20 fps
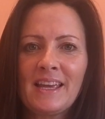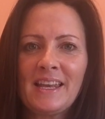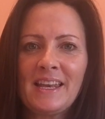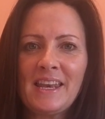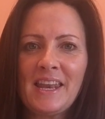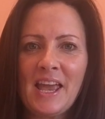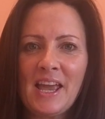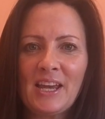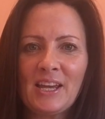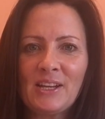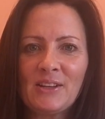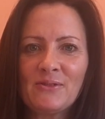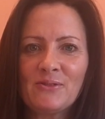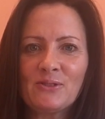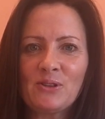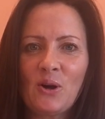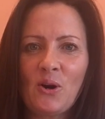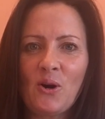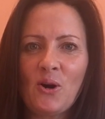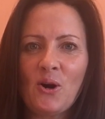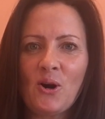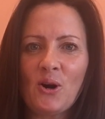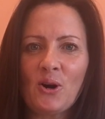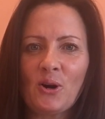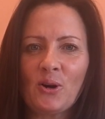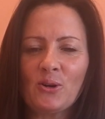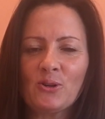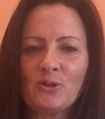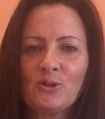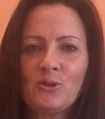negative
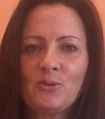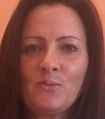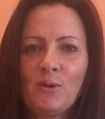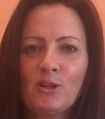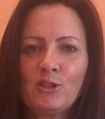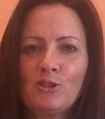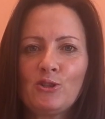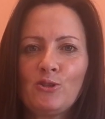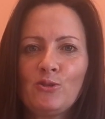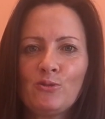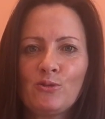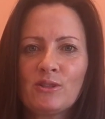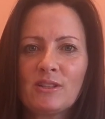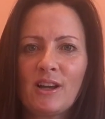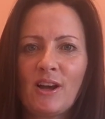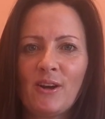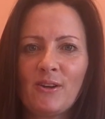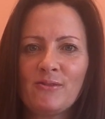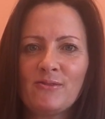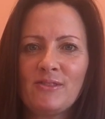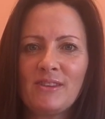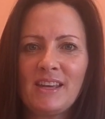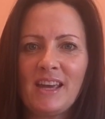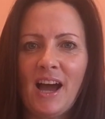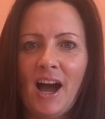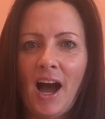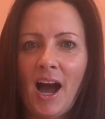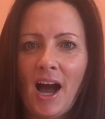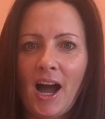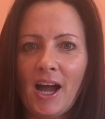talk or too much use of
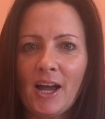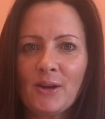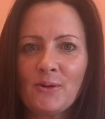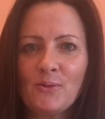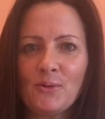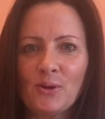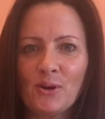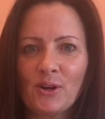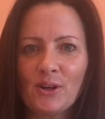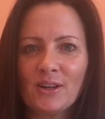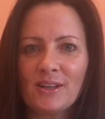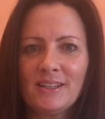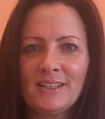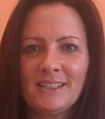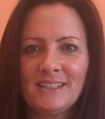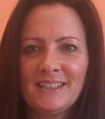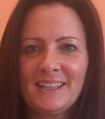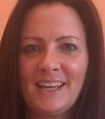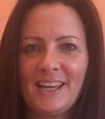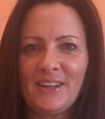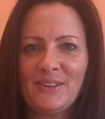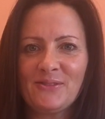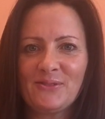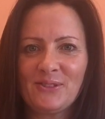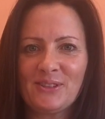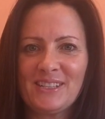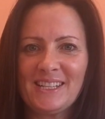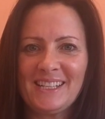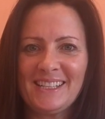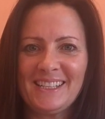the I word,
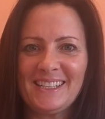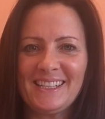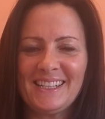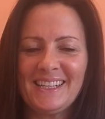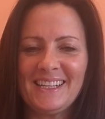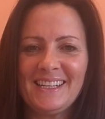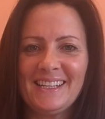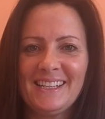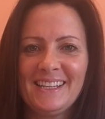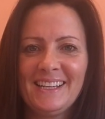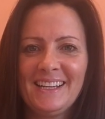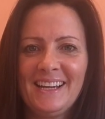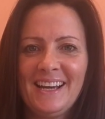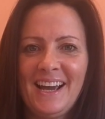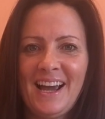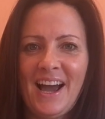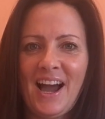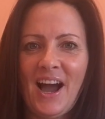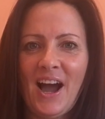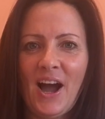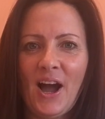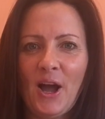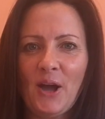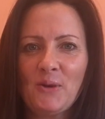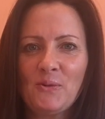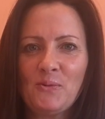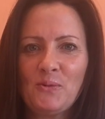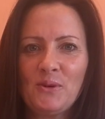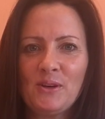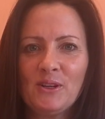infertility,
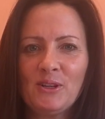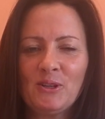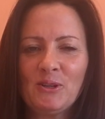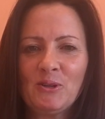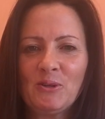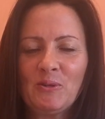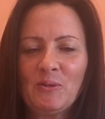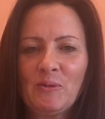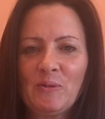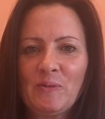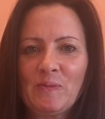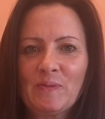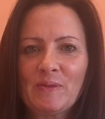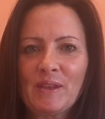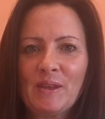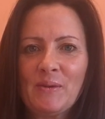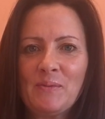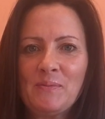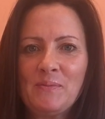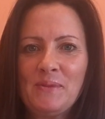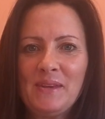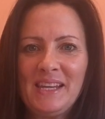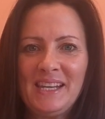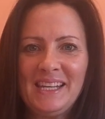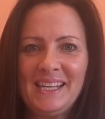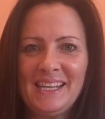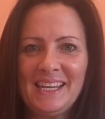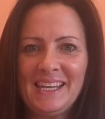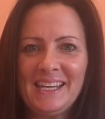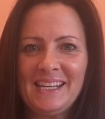I will
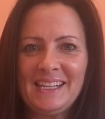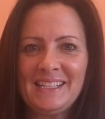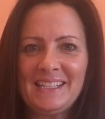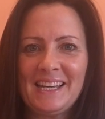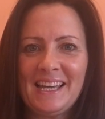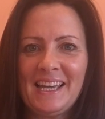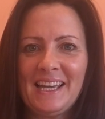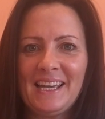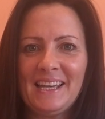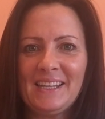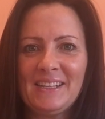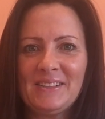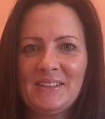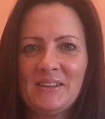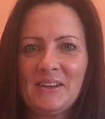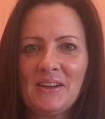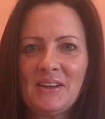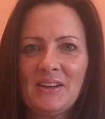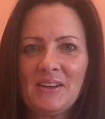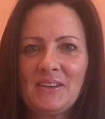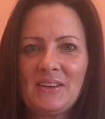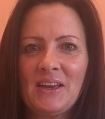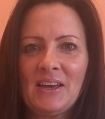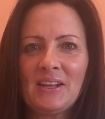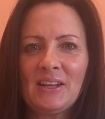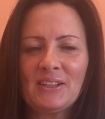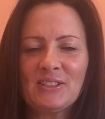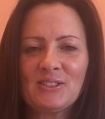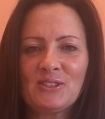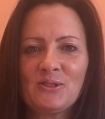mediate and
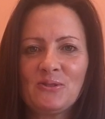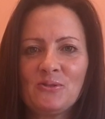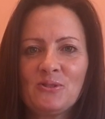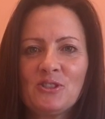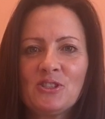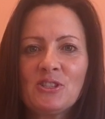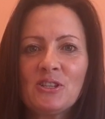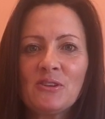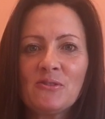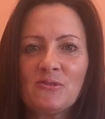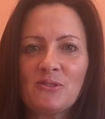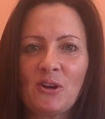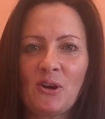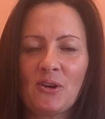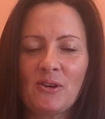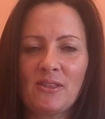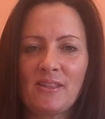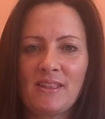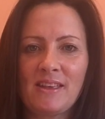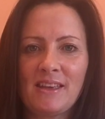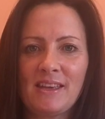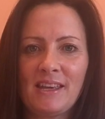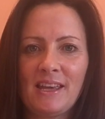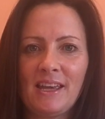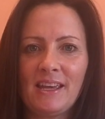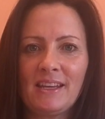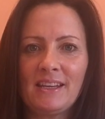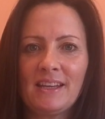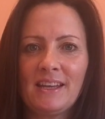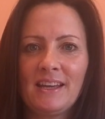get us to shift our
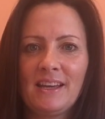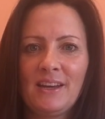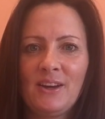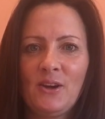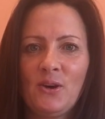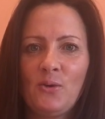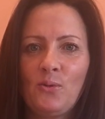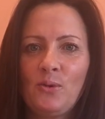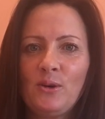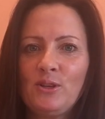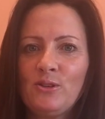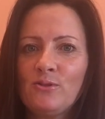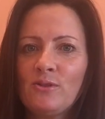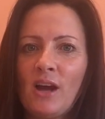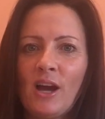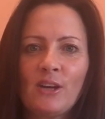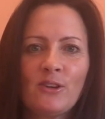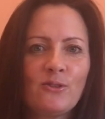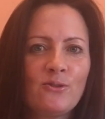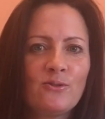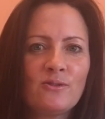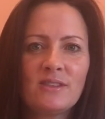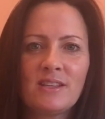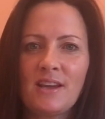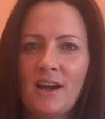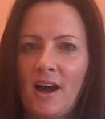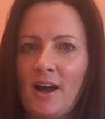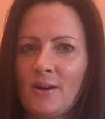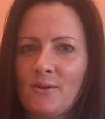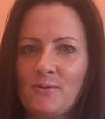thinking. We do not use
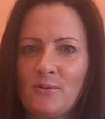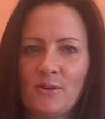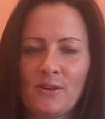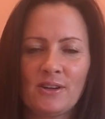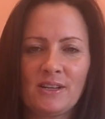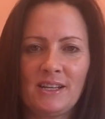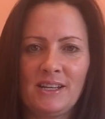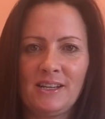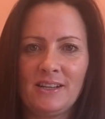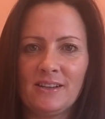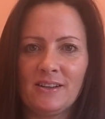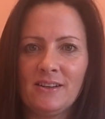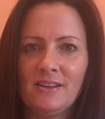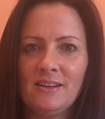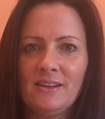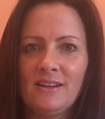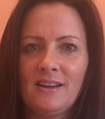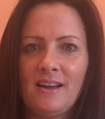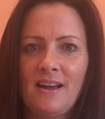the I word here.